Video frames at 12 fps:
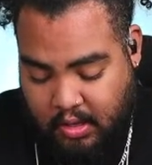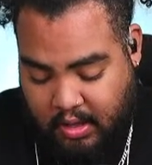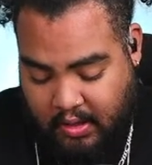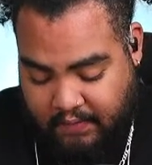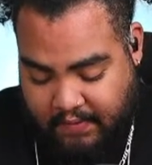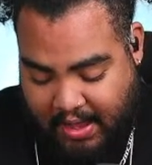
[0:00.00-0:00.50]

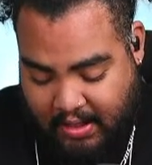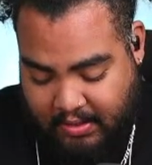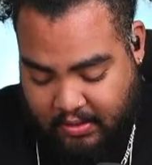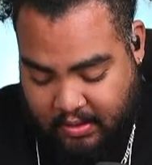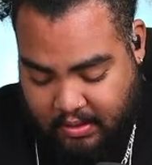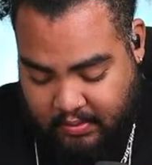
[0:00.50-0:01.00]
of value
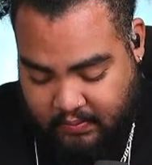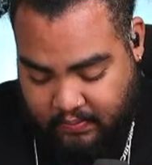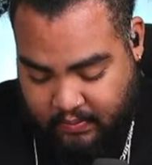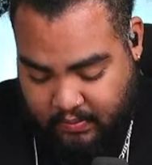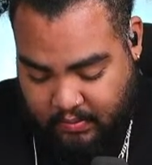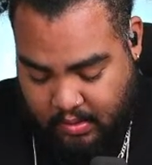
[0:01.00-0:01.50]
there.
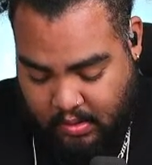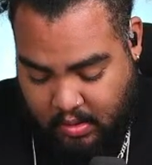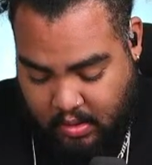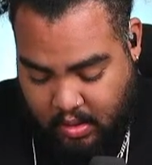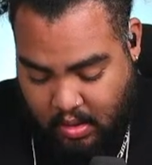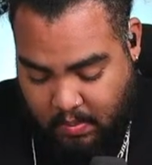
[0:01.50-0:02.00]

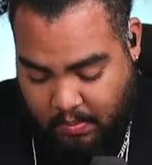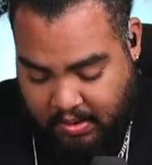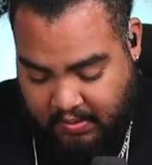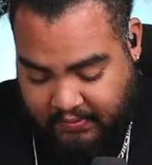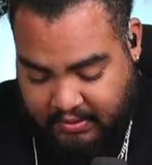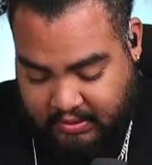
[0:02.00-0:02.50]
But
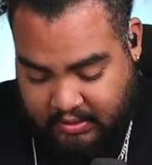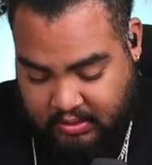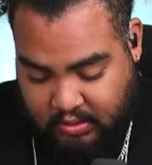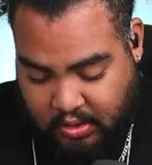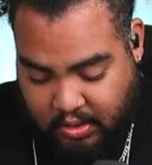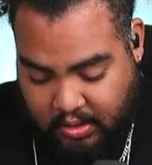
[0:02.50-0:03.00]
if it's a
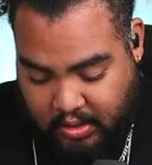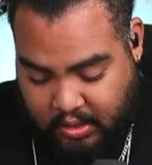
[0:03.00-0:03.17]
start,